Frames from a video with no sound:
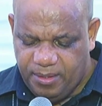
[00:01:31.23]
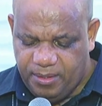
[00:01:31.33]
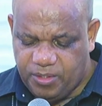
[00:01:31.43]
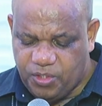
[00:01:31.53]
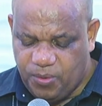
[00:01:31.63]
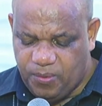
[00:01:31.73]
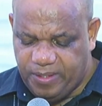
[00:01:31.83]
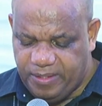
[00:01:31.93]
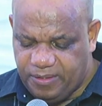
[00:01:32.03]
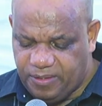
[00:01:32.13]
The
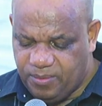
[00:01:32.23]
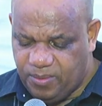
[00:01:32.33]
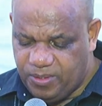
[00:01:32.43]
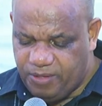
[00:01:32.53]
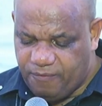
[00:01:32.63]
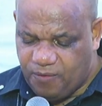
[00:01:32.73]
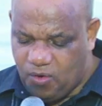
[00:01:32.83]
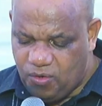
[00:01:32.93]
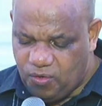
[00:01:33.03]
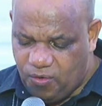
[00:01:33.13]
torrent would have
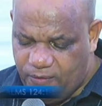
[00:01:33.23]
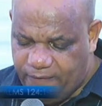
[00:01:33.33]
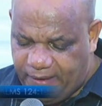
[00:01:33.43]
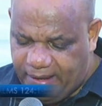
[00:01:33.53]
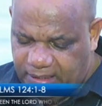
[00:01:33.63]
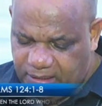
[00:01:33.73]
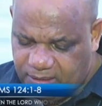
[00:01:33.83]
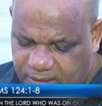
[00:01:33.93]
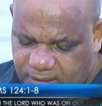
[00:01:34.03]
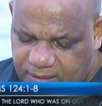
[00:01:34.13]
gone over
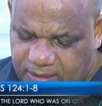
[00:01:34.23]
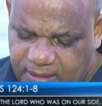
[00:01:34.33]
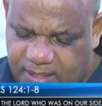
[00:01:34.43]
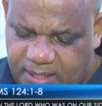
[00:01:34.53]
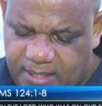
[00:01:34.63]
us.